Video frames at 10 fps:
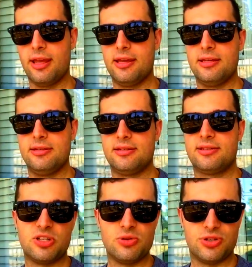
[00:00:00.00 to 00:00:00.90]

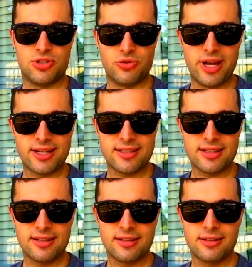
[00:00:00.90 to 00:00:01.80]
is too strict
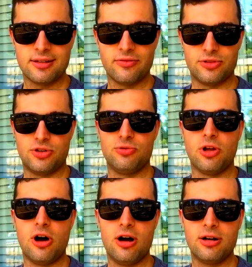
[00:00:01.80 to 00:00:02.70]
for too
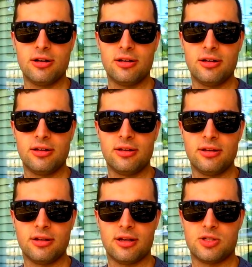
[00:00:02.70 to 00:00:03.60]
long,
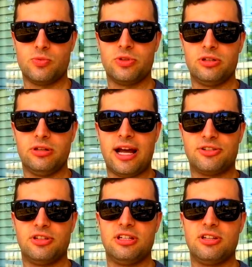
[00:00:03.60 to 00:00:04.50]
because what it'll
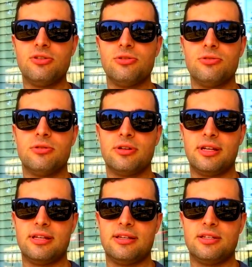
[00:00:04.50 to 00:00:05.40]
actually do
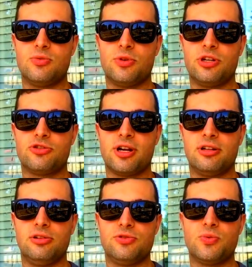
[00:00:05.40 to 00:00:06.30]
is when you're trying
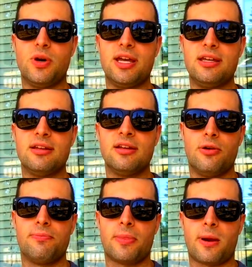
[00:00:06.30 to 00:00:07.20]
to lose weight,
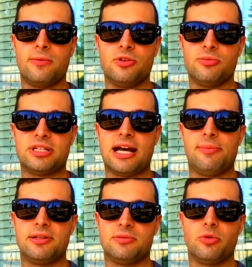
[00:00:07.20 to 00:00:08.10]
your
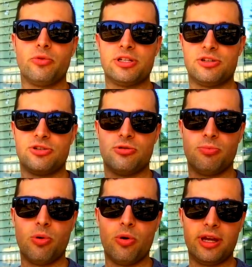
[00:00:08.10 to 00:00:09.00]
metabolism will reach a
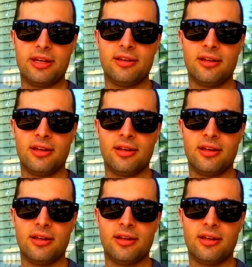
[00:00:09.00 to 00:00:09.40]
certain point